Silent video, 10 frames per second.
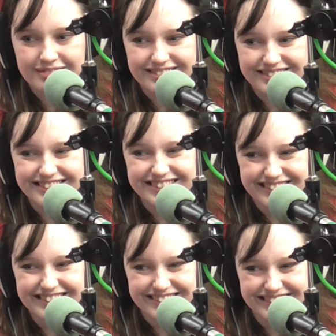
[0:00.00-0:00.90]
similar
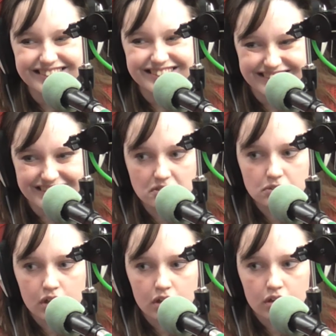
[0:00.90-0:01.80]
events. How do you
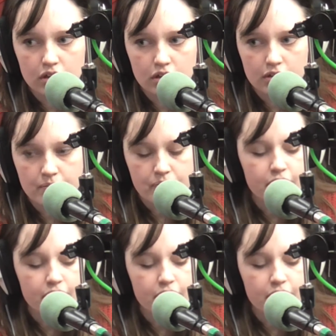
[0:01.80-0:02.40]
want to improve them?